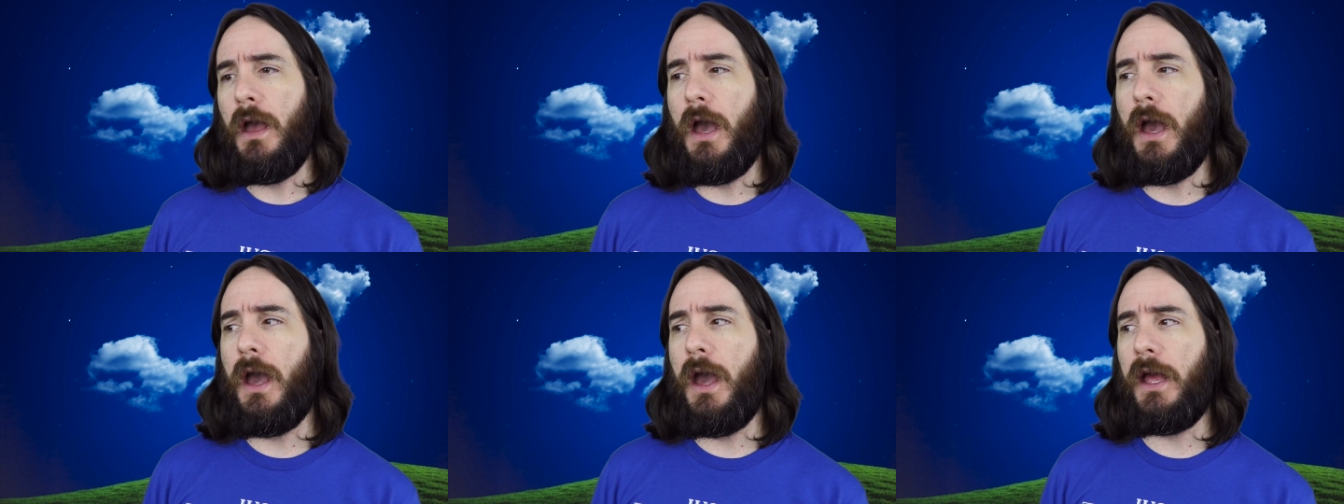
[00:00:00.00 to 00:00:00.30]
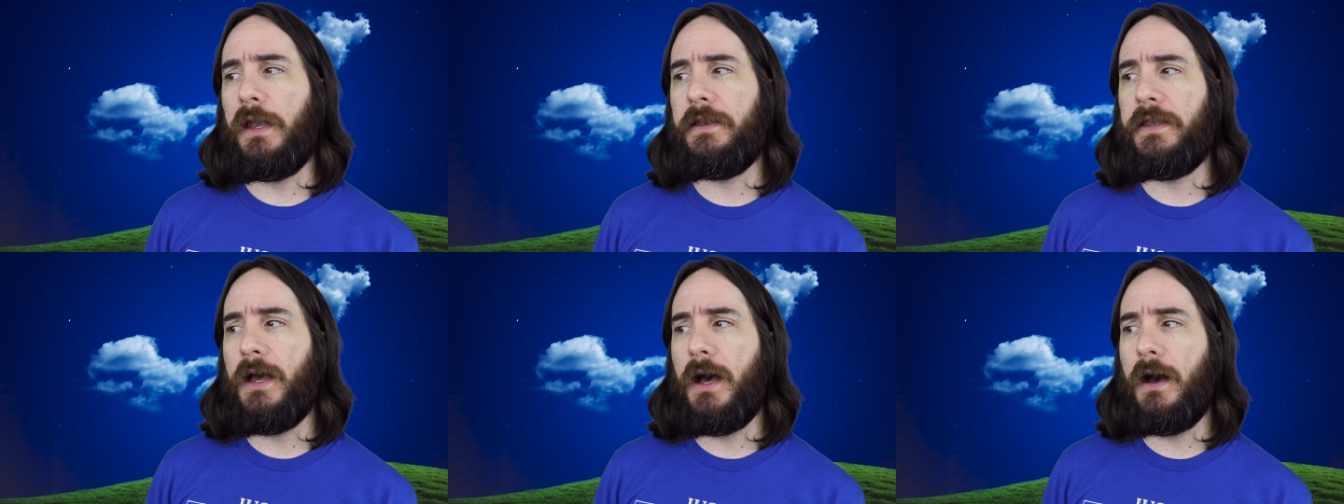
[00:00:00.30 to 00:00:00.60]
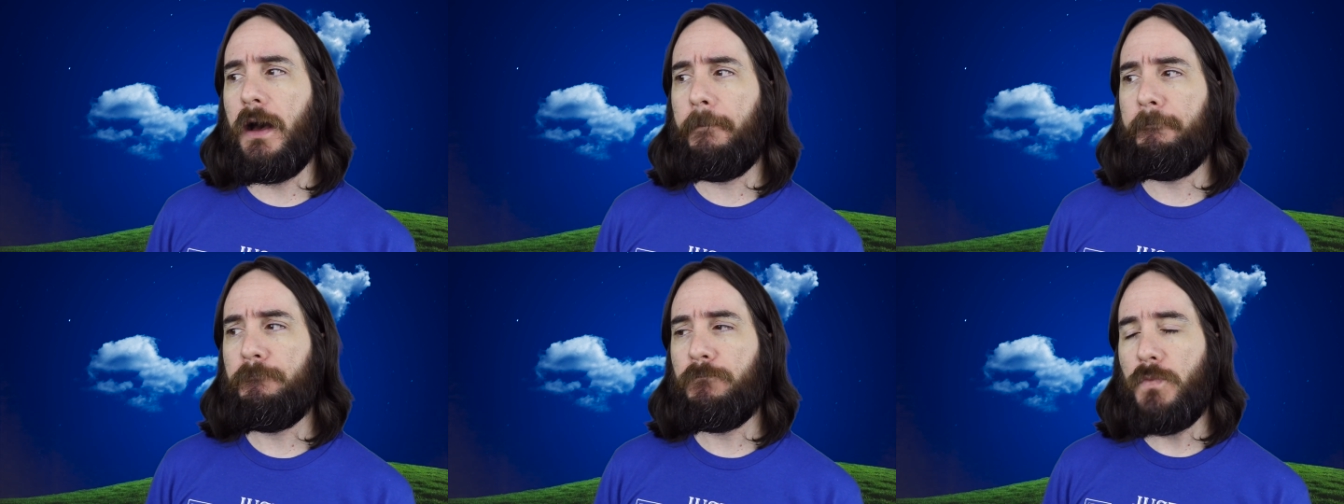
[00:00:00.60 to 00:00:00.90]
And
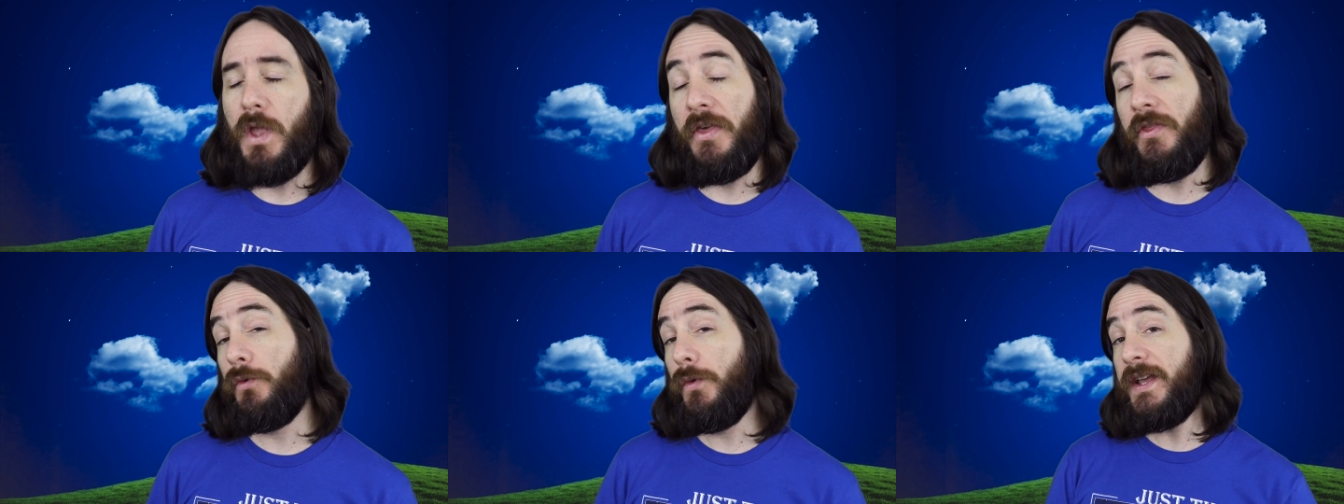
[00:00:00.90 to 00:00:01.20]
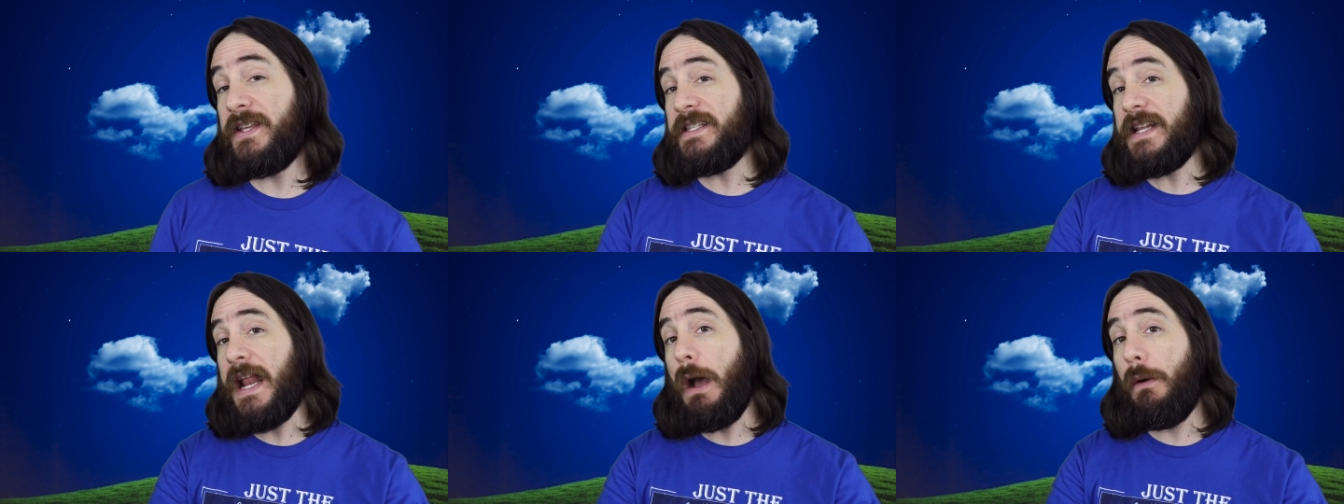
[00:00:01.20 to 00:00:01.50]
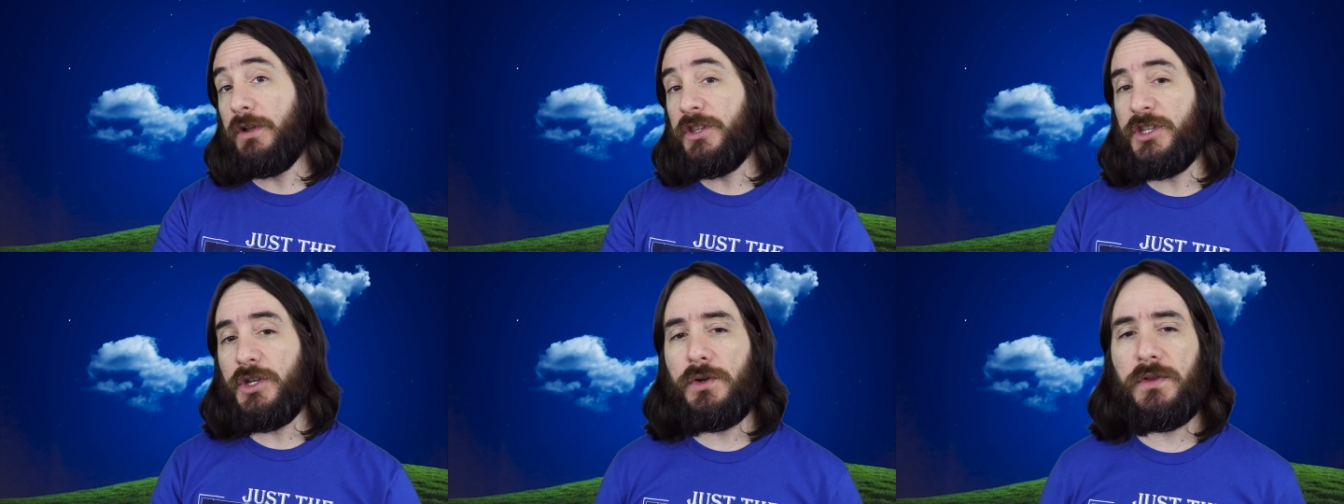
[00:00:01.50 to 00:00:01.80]
the reason I
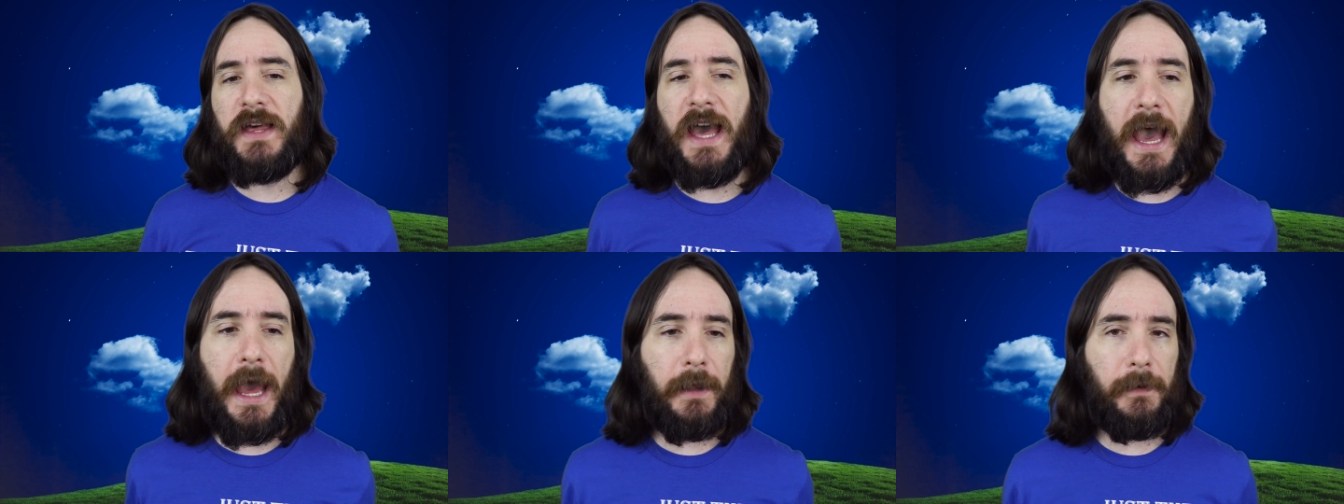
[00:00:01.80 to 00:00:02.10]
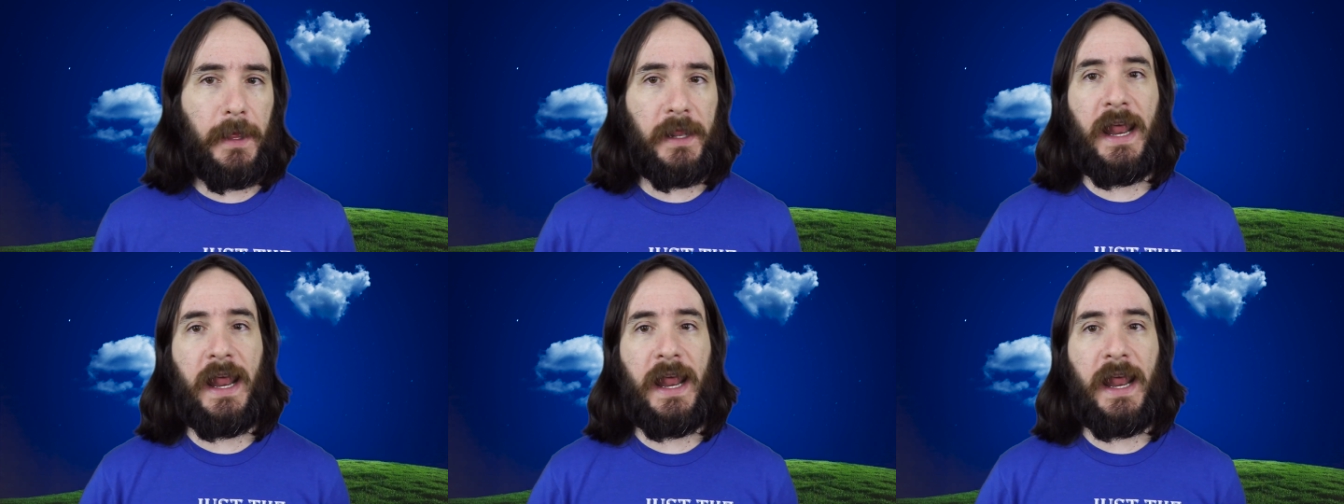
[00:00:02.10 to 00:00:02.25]
would do that,